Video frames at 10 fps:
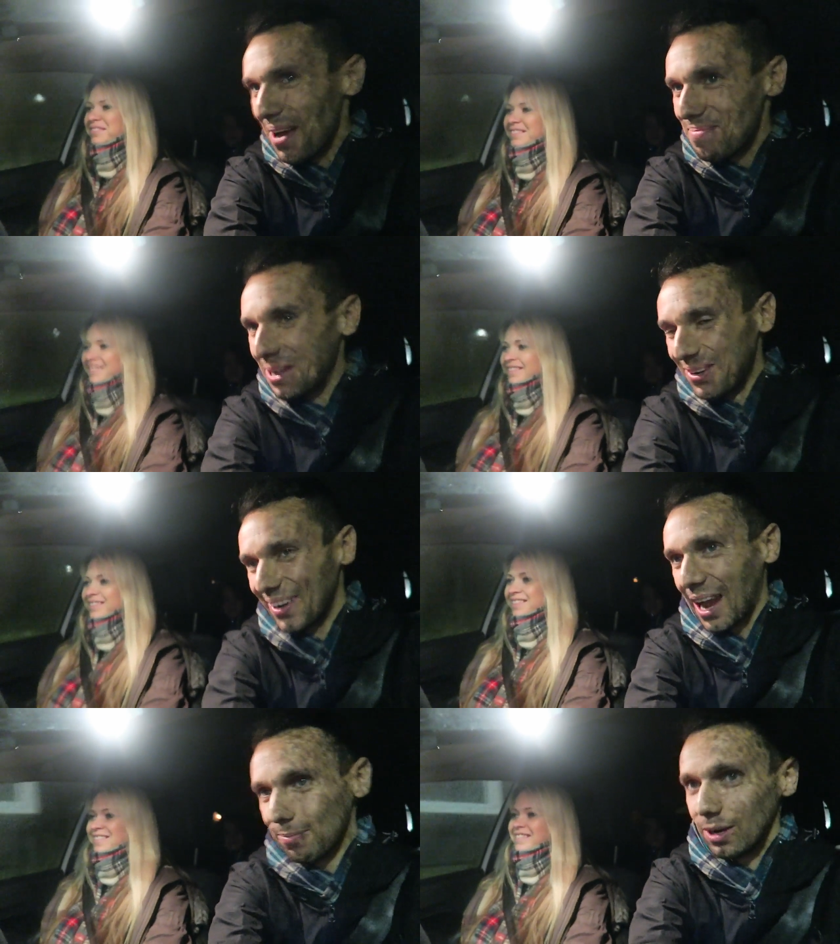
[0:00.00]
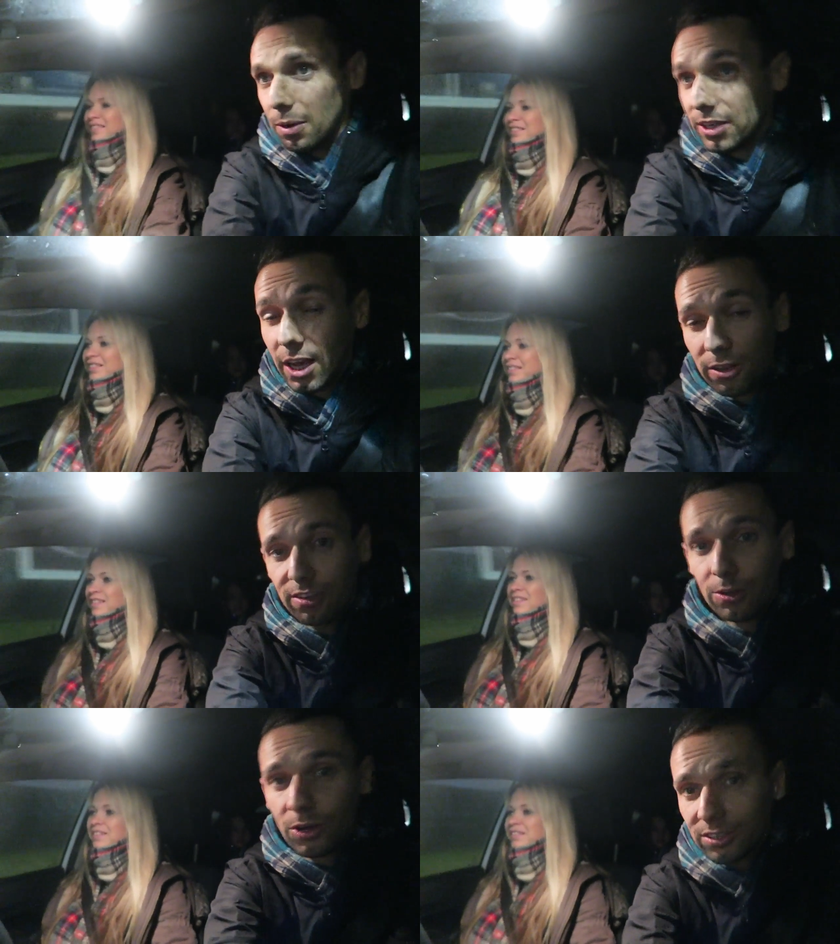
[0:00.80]
Speaker 1: at being on camera. But yeah,
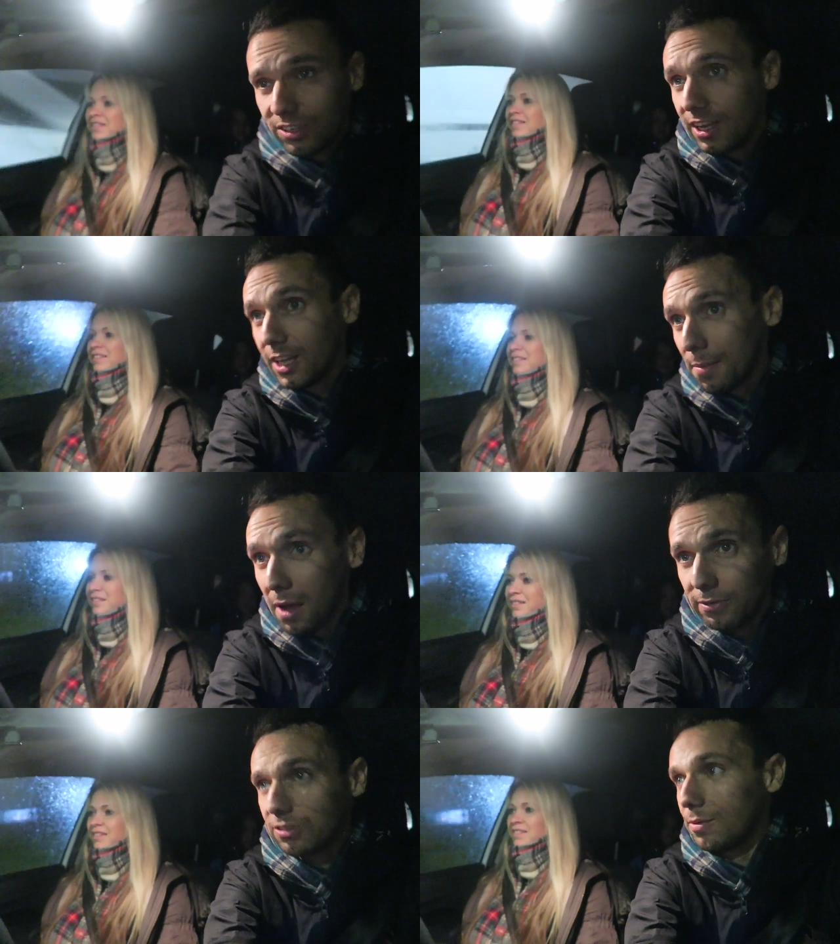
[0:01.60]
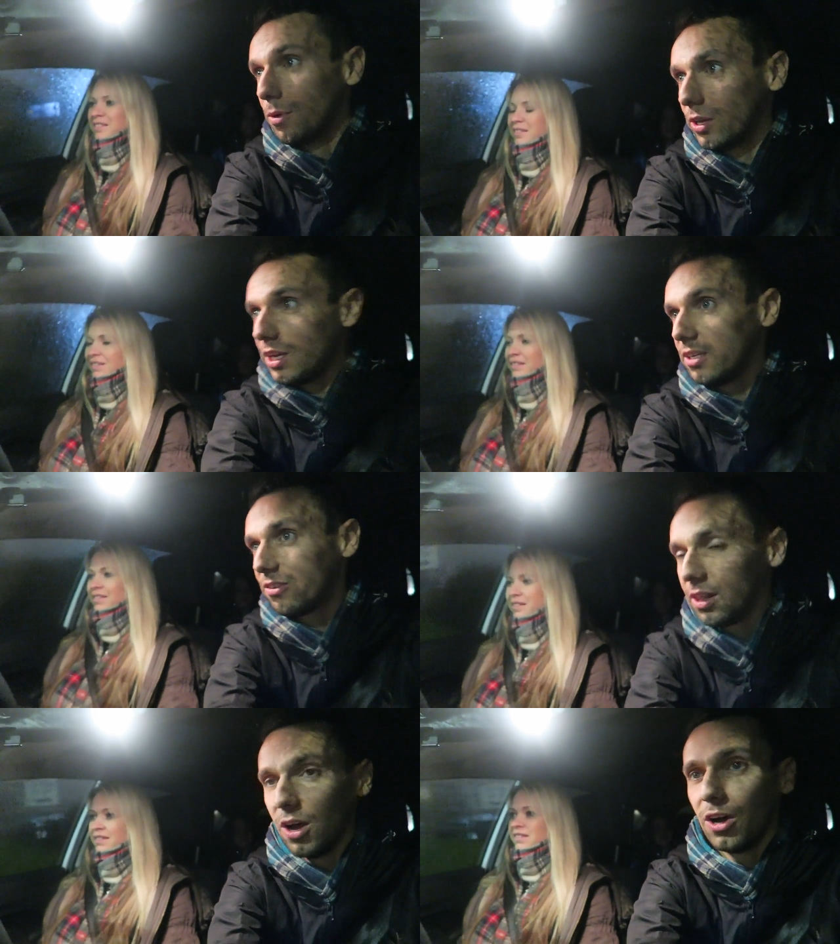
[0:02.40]
it's so nice seeing them. I haven't seen my
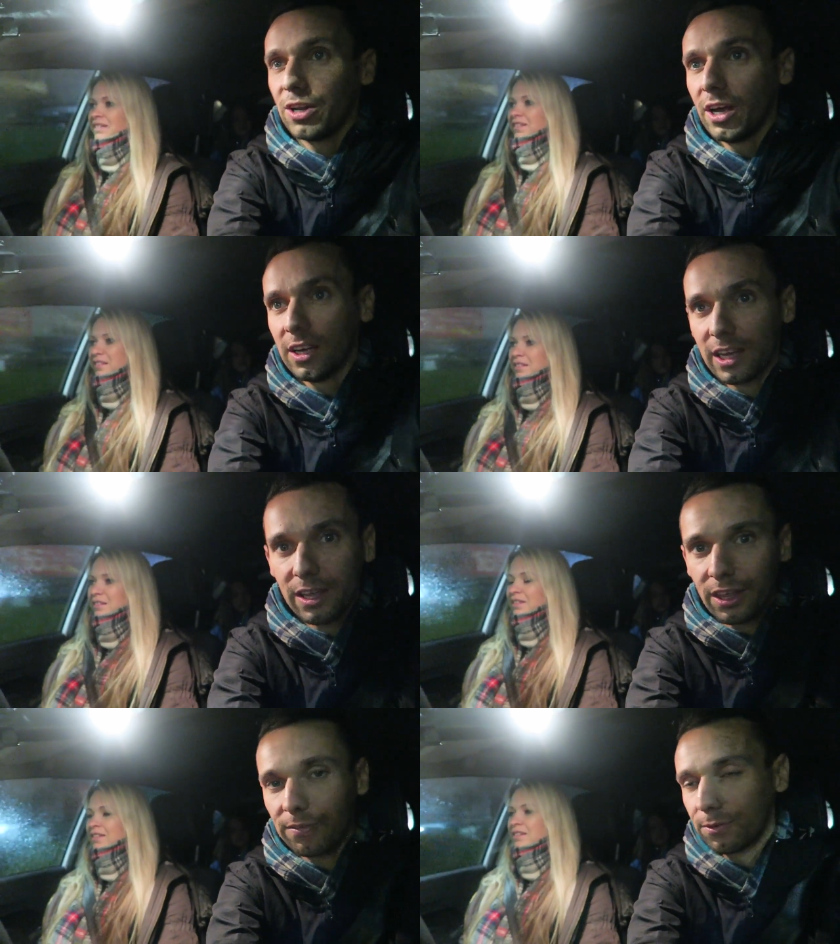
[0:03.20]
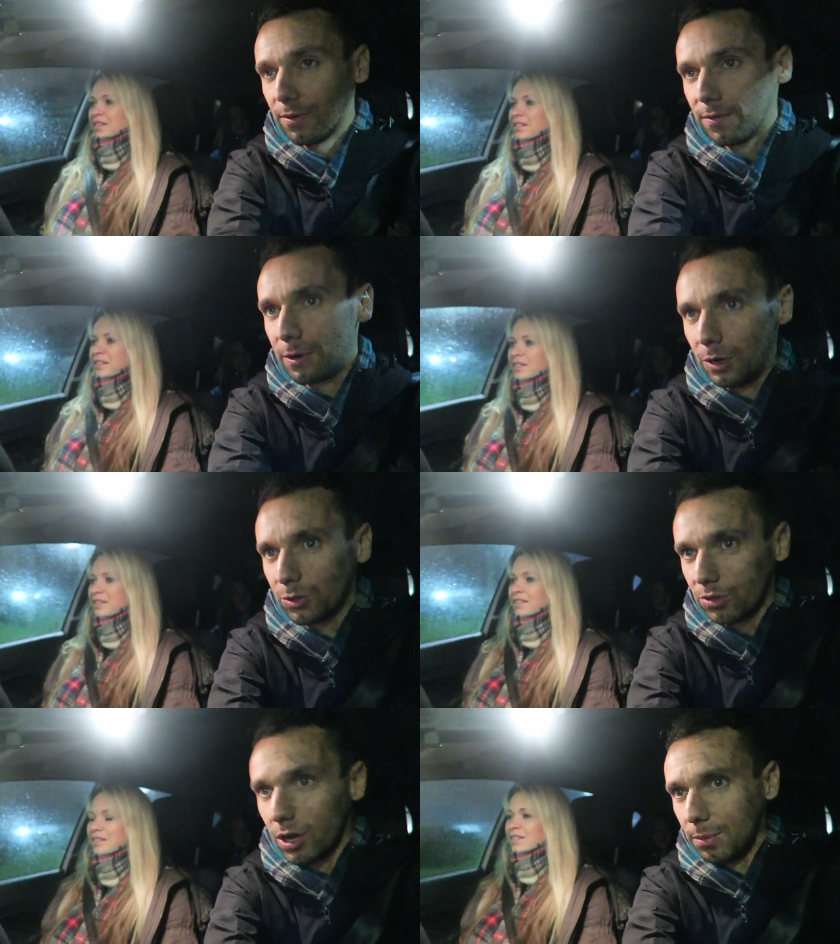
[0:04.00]
niece Lana either for a very
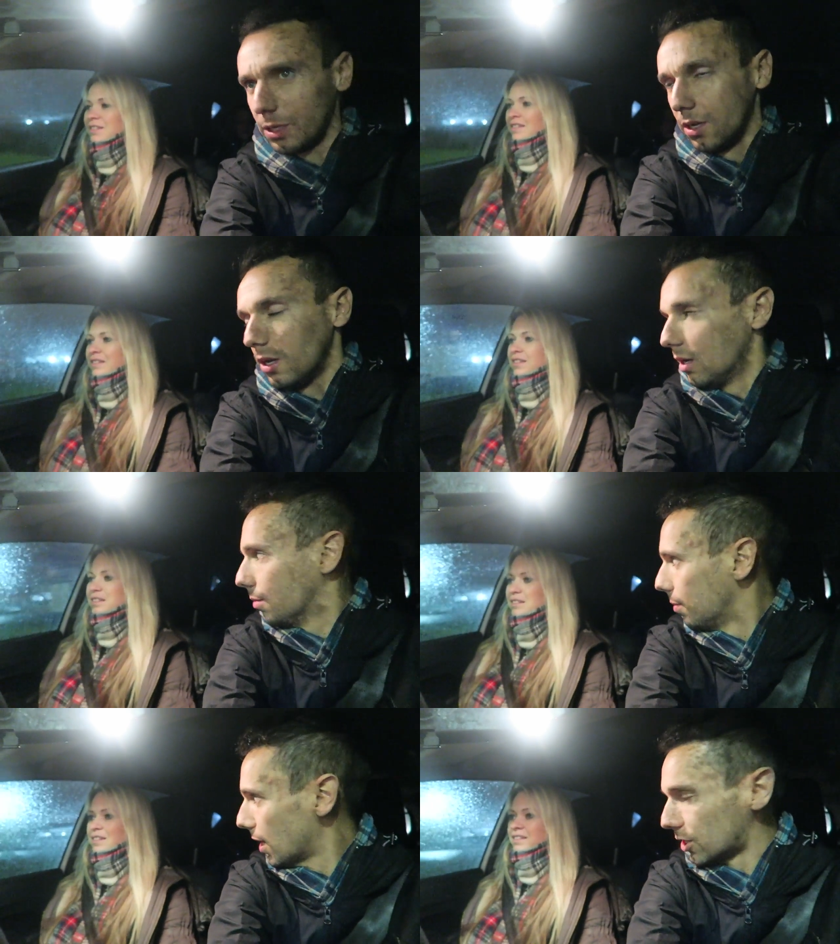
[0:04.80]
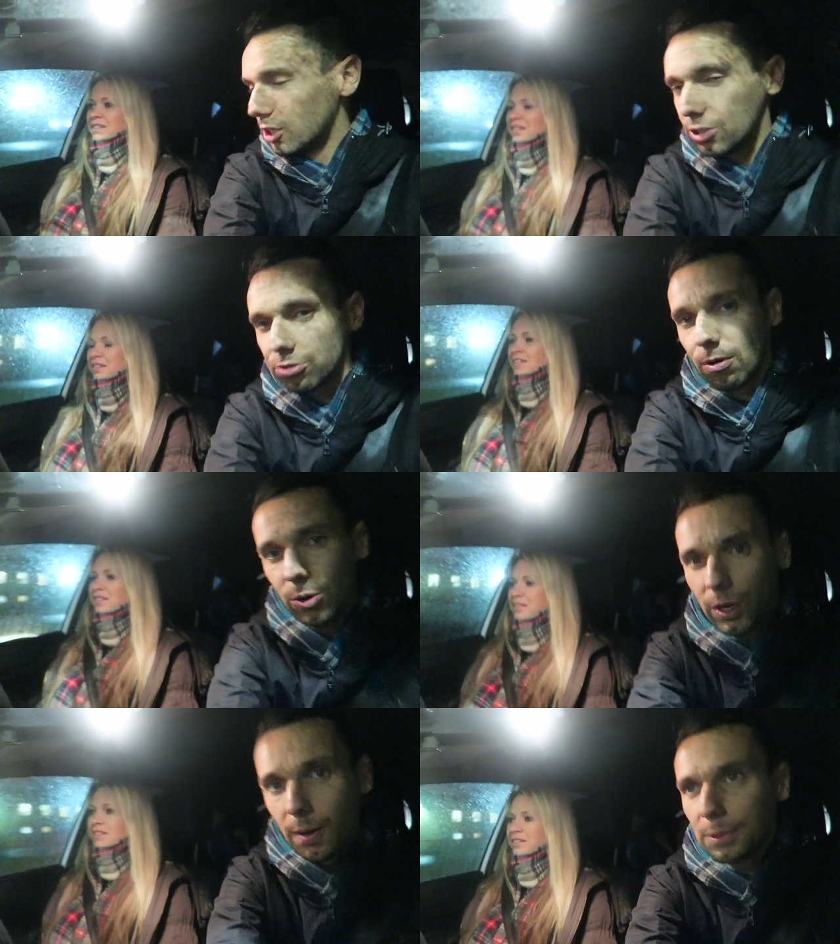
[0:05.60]
long time. And man, she's just
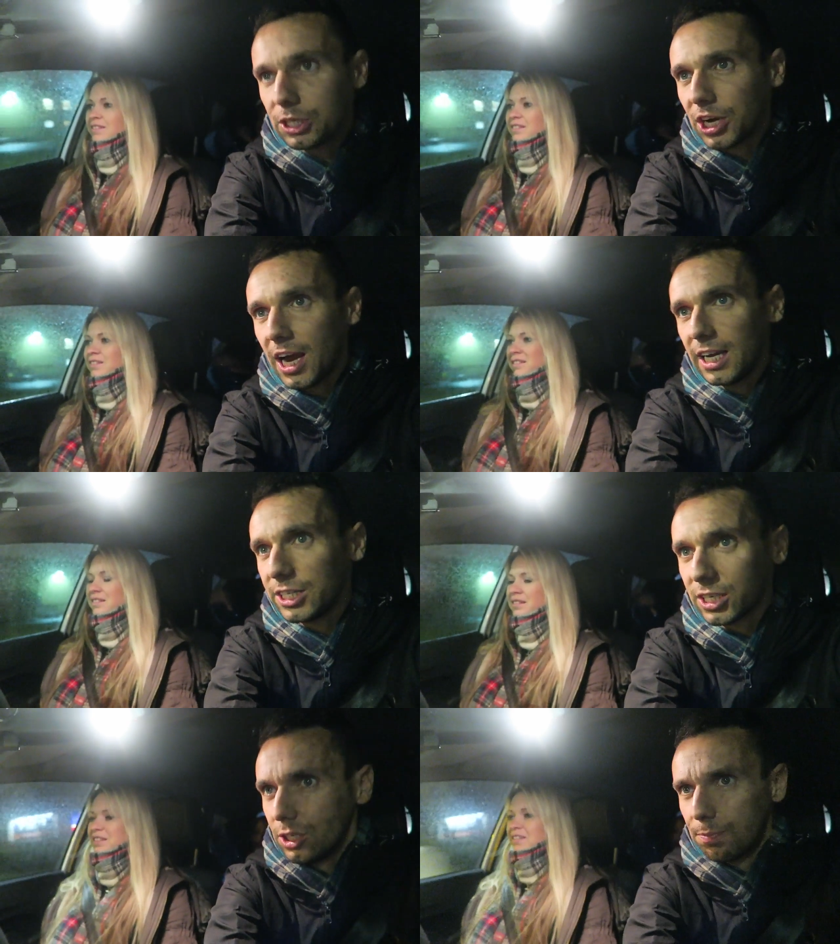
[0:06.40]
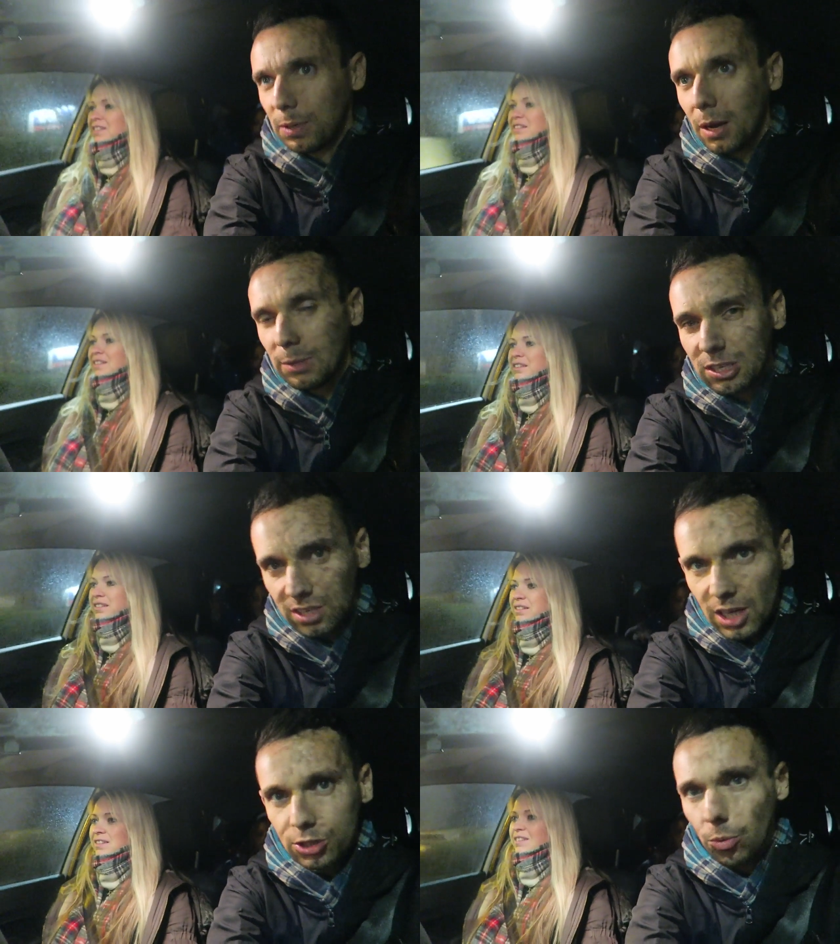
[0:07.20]
grown up and changed. She's becoming
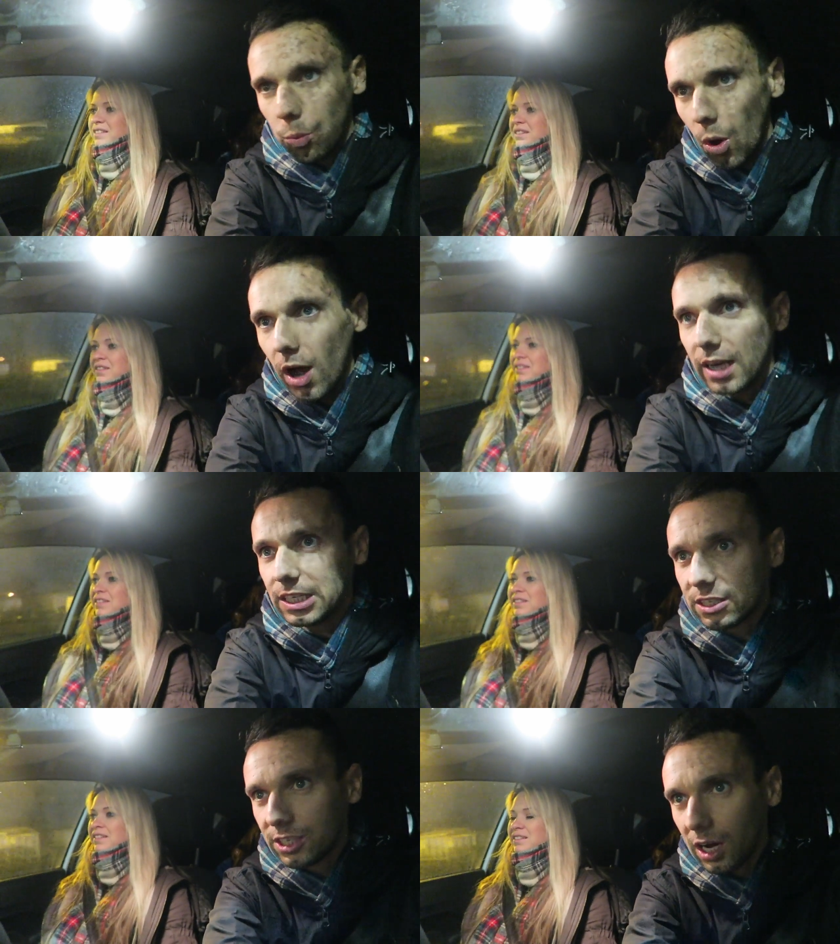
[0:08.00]
such a wise